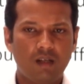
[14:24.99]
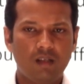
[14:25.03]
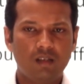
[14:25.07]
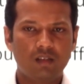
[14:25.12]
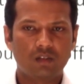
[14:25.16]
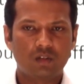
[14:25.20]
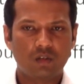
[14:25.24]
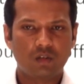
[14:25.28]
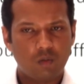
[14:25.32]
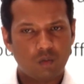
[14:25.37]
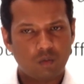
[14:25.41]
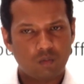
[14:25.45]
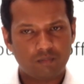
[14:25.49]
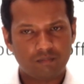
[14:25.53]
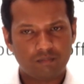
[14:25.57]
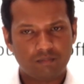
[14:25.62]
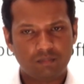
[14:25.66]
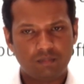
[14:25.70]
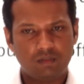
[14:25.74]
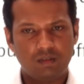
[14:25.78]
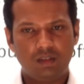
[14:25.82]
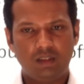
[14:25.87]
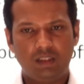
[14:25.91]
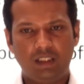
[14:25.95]
so
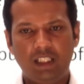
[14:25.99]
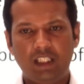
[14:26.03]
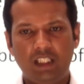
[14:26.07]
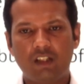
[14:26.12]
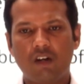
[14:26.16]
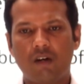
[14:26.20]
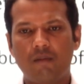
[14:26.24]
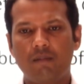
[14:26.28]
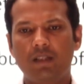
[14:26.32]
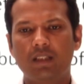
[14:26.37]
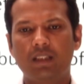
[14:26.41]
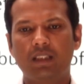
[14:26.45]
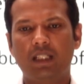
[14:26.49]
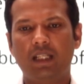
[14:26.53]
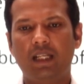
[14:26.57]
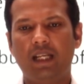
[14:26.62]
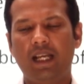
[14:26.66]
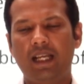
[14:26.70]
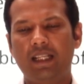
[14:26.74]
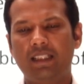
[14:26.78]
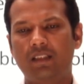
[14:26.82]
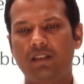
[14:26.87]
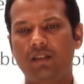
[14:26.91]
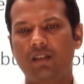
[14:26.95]
e-commerce
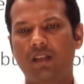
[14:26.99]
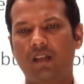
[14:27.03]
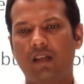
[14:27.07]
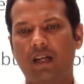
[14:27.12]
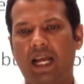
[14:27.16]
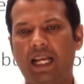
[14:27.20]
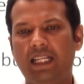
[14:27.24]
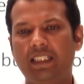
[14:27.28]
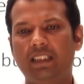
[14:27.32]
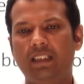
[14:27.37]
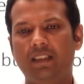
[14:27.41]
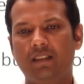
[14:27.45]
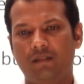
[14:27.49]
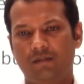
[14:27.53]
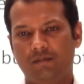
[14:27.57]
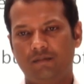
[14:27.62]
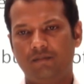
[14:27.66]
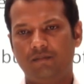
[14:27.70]
has risen